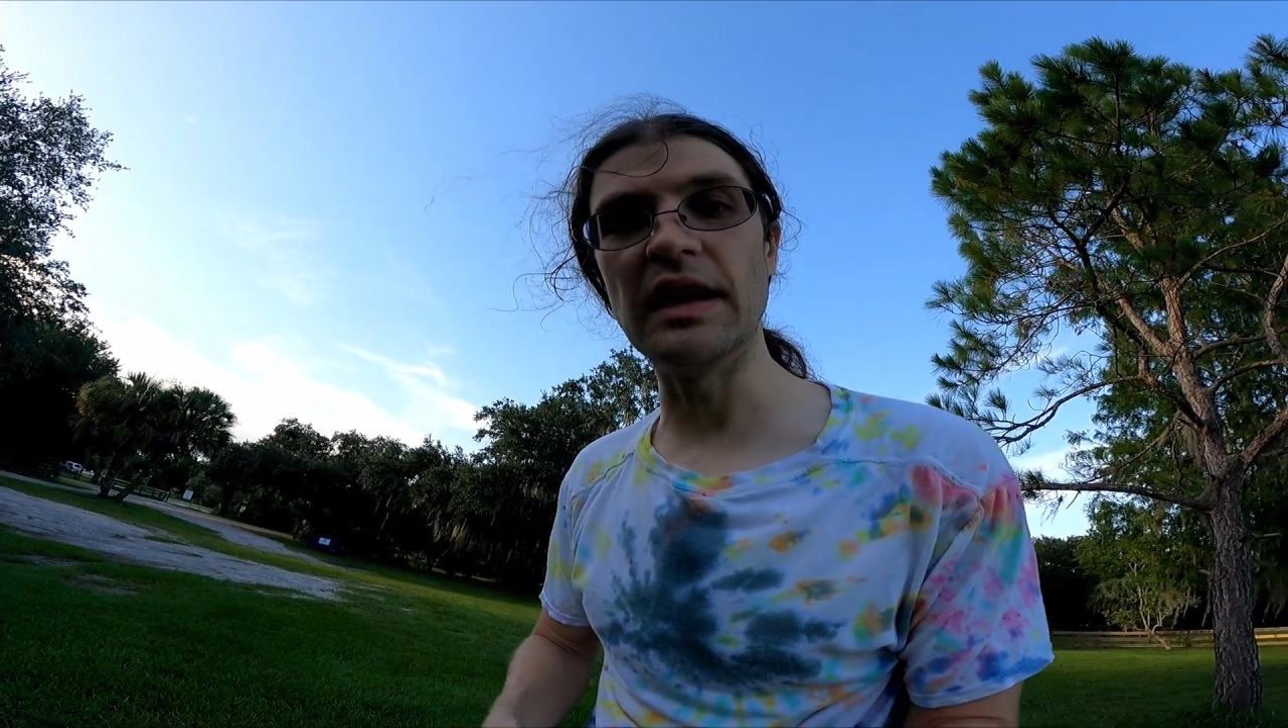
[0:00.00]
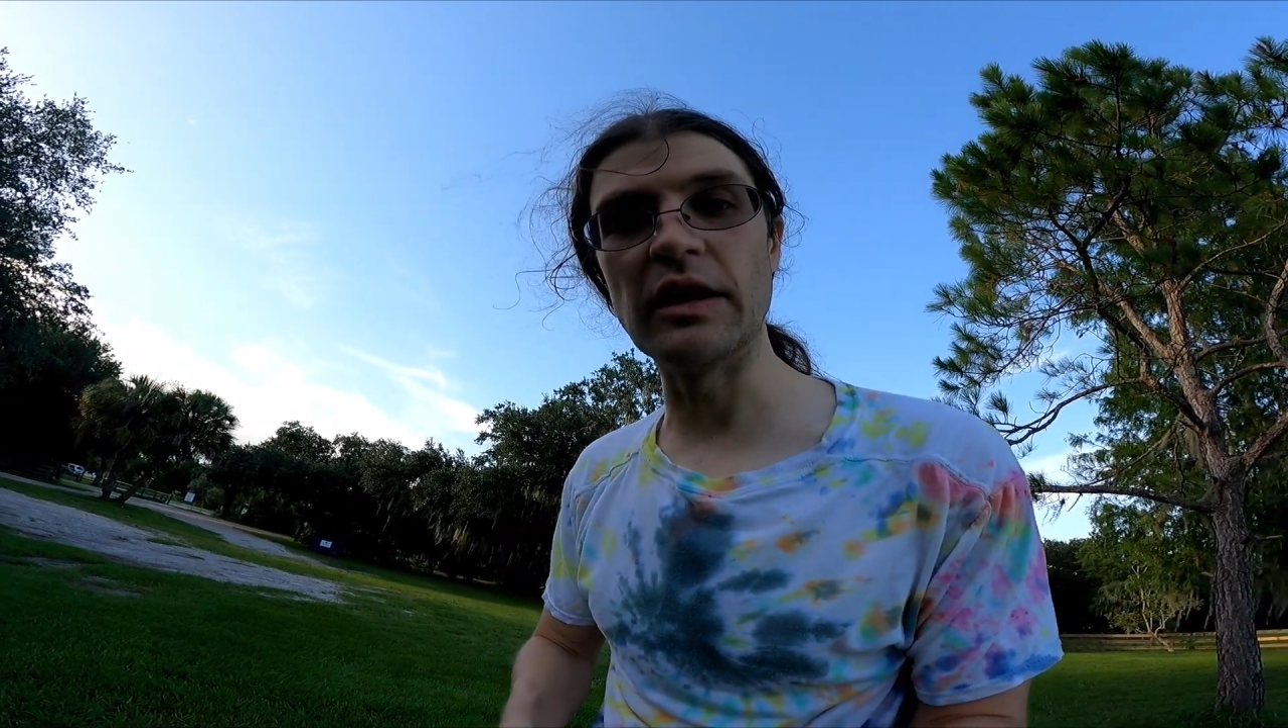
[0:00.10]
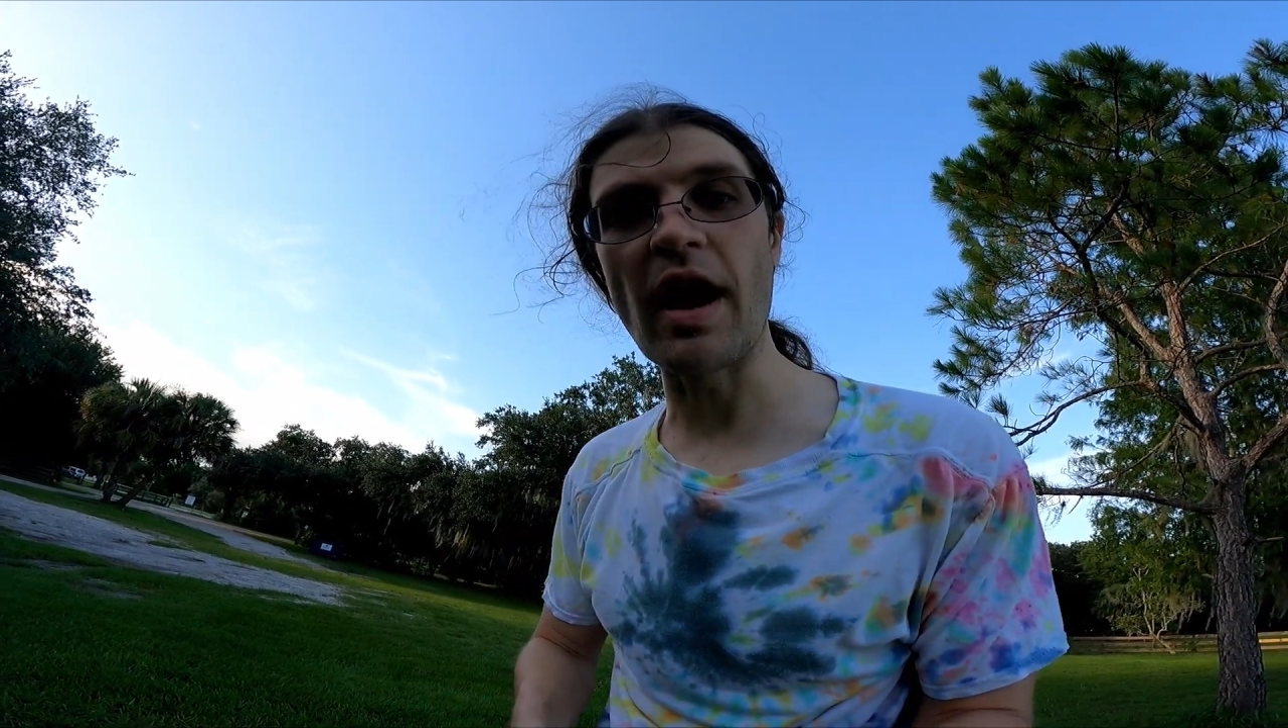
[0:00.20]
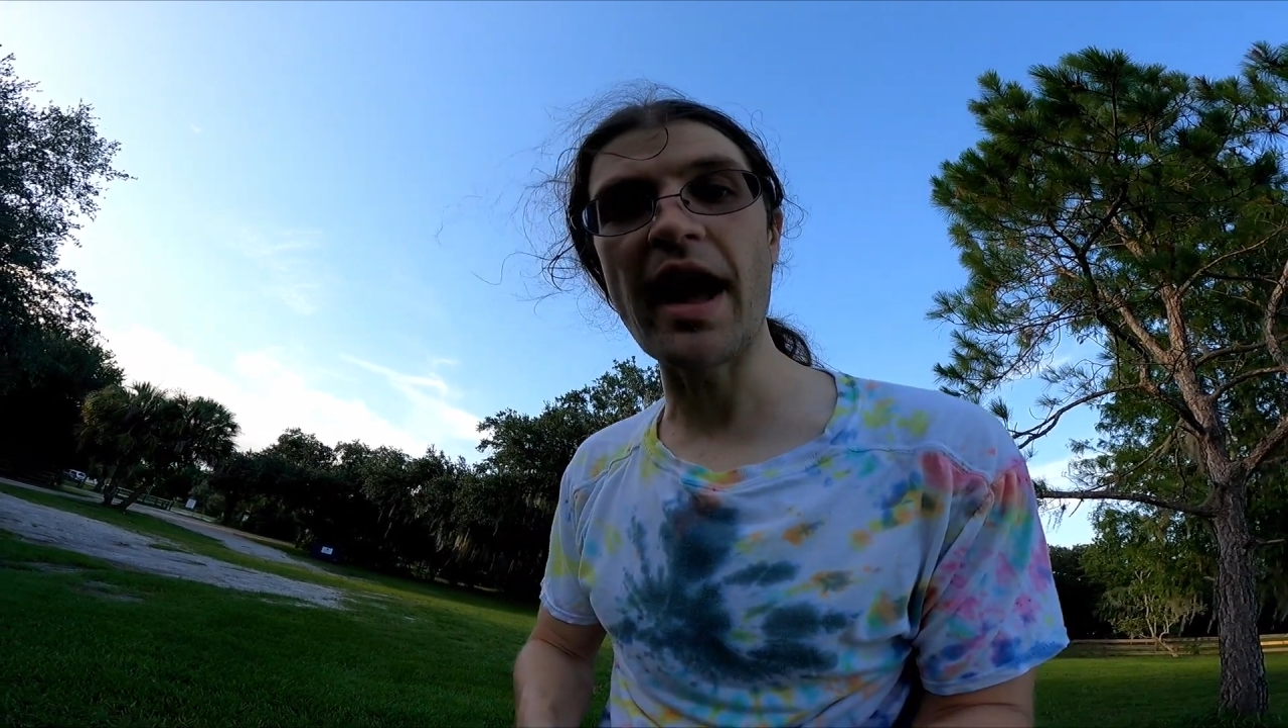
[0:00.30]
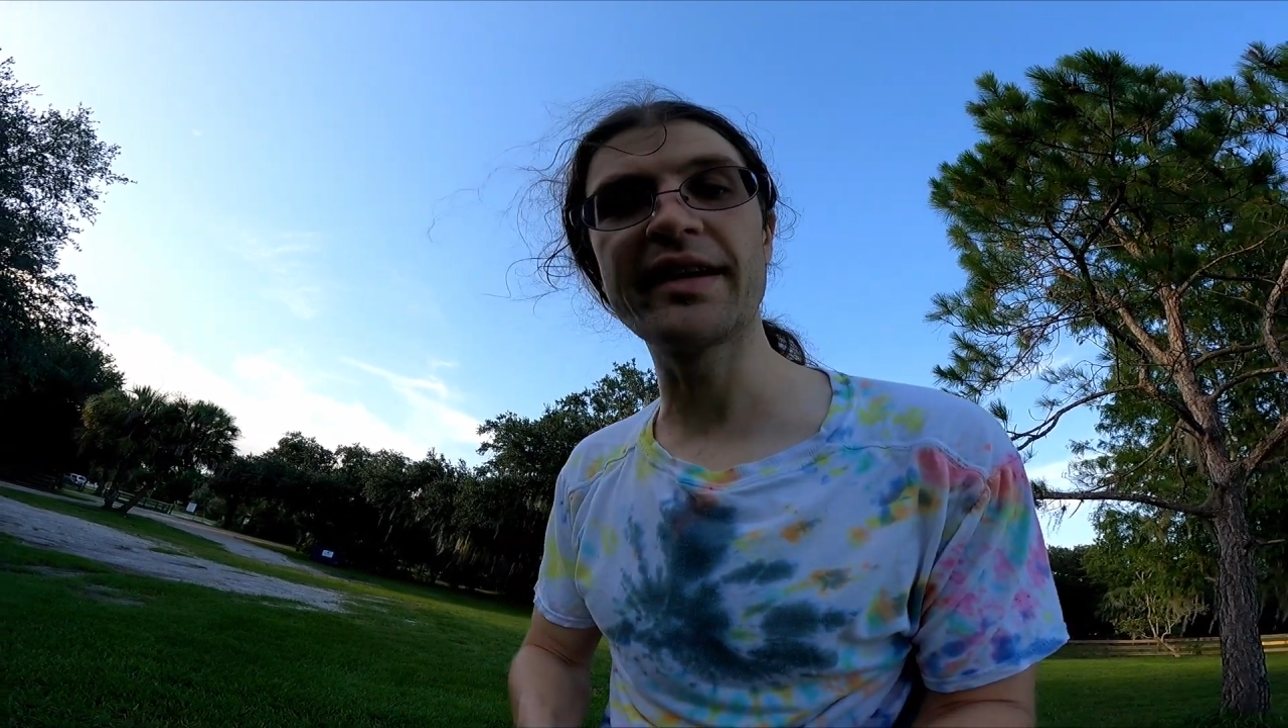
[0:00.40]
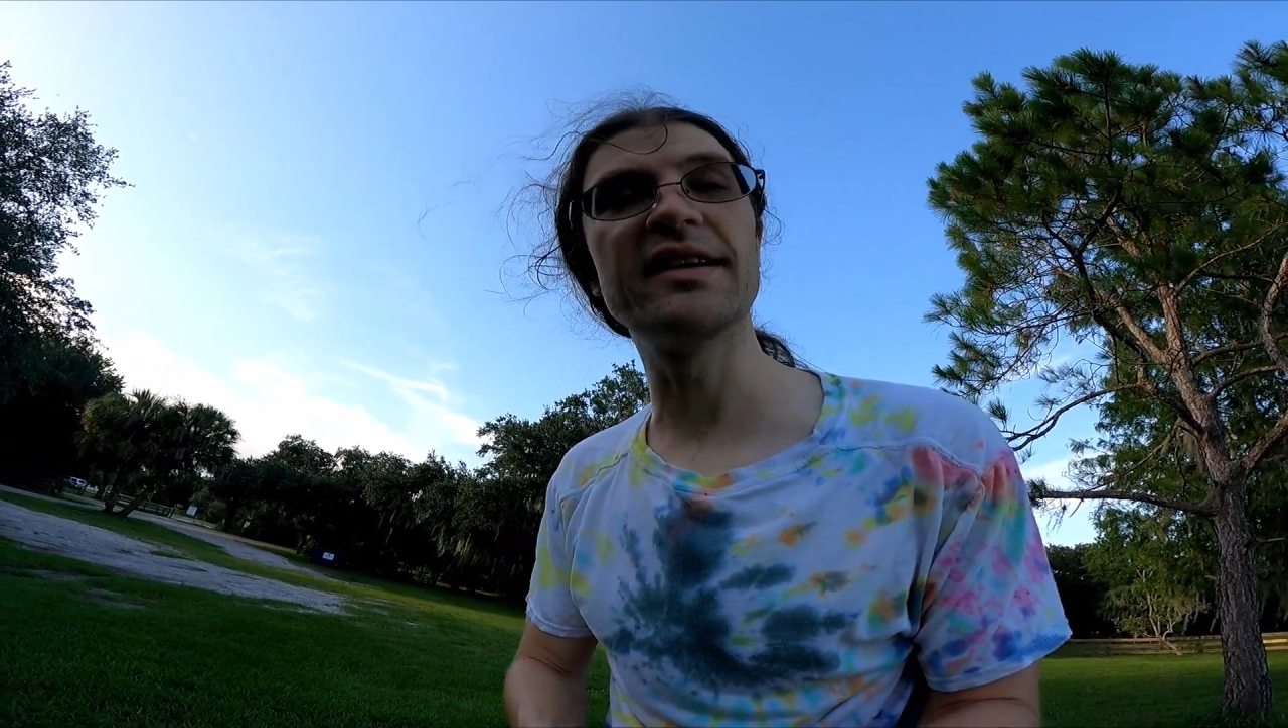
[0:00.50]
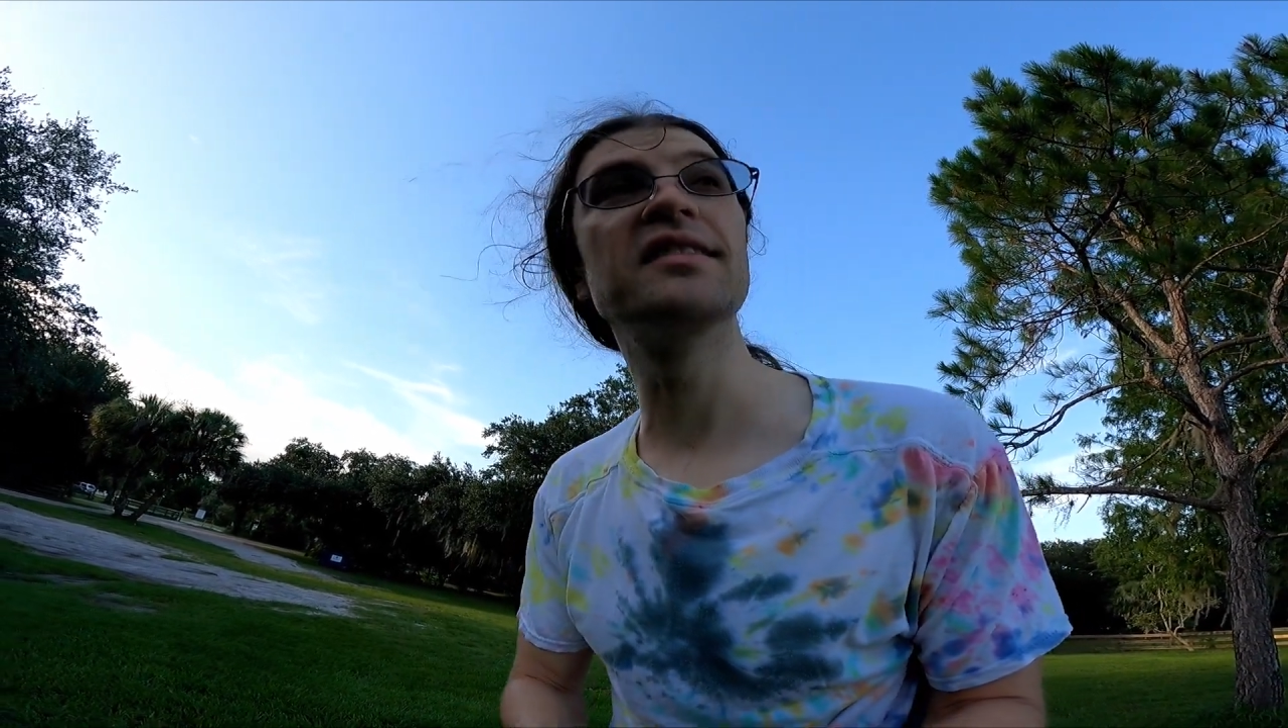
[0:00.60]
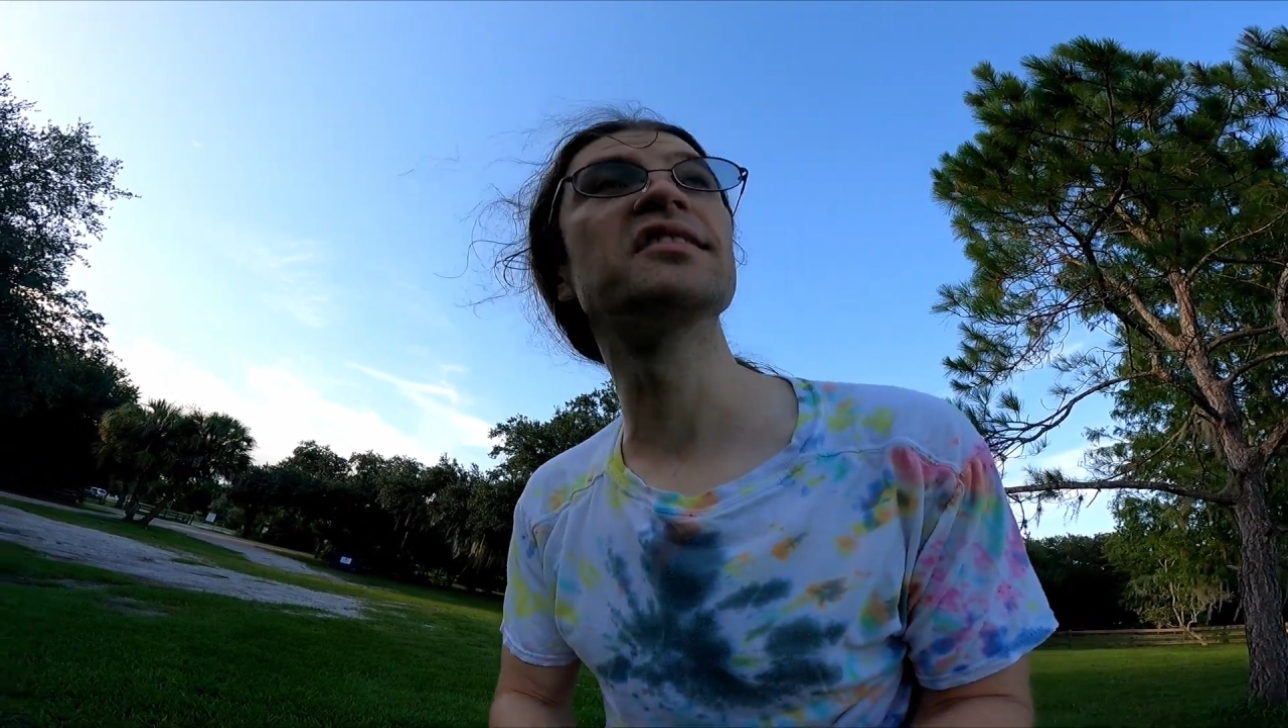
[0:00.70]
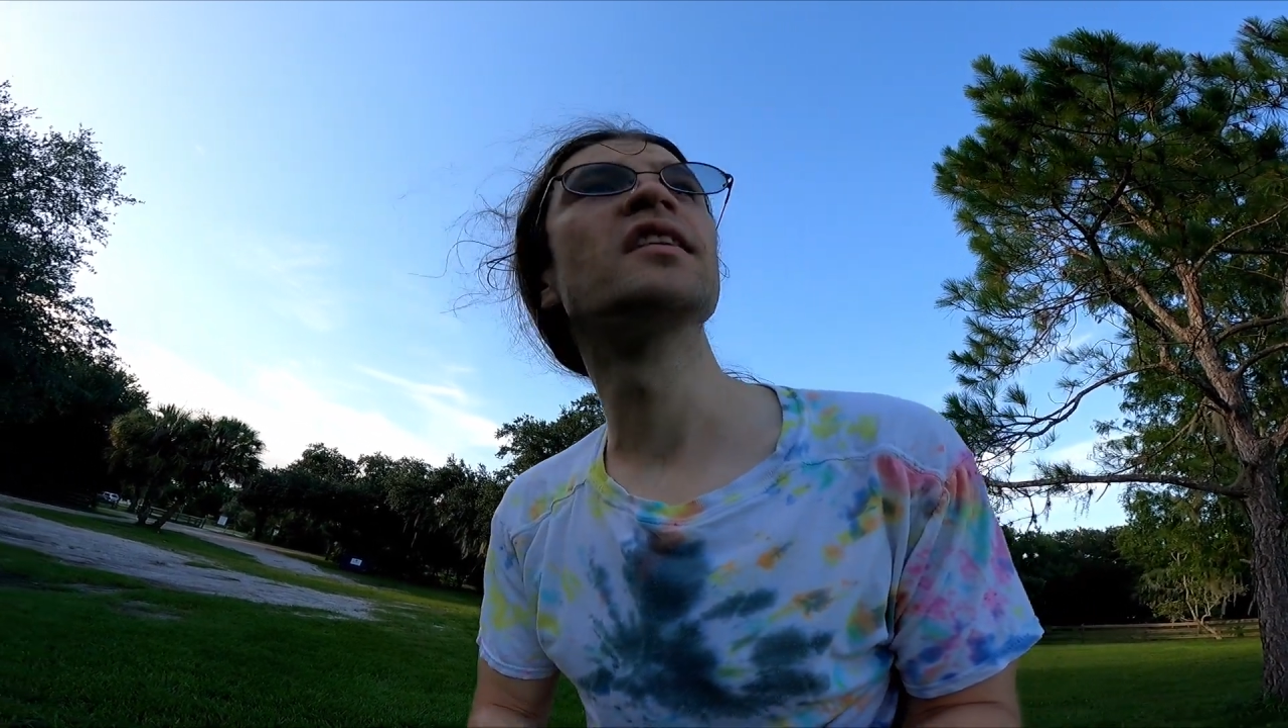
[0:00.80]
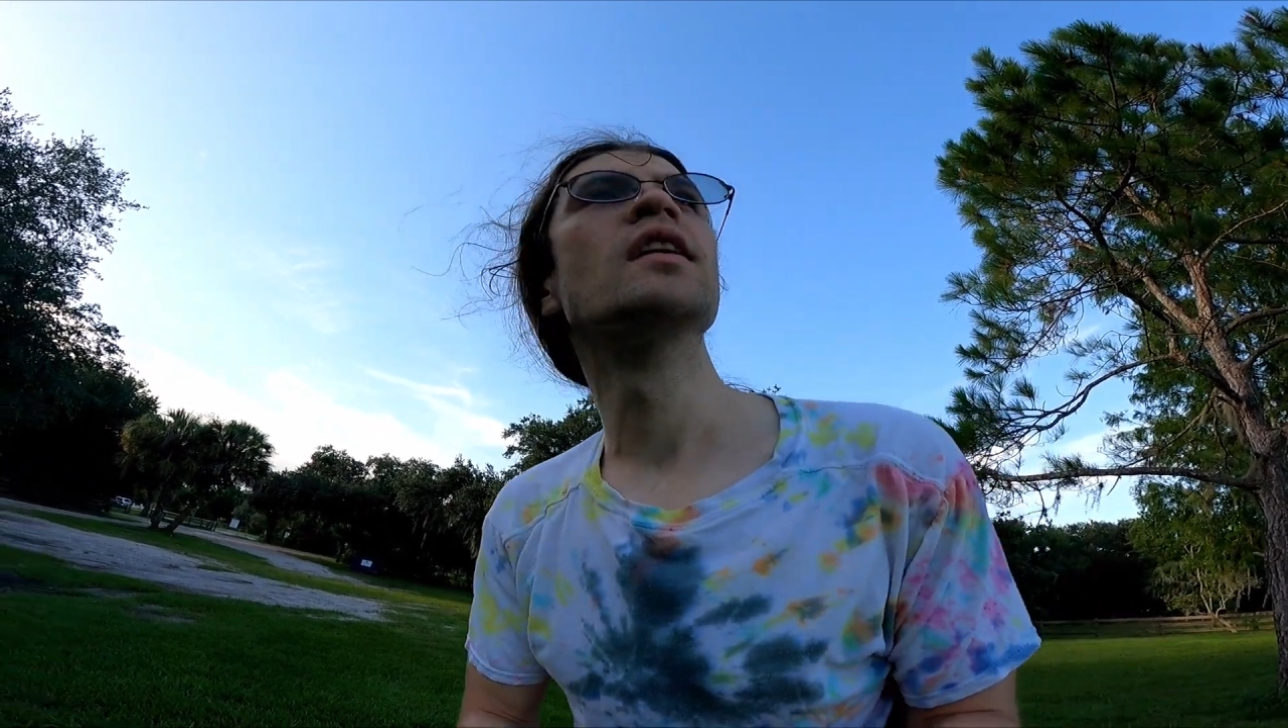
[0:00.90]
the
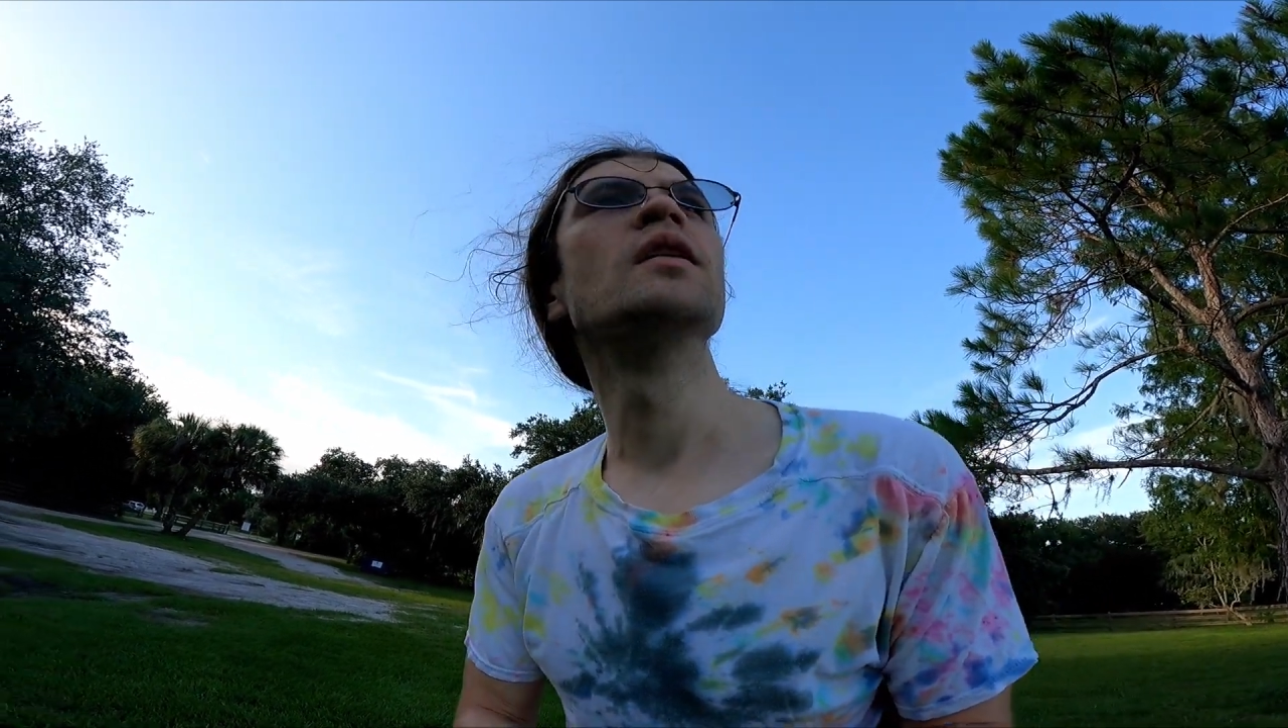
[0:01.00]
interactions,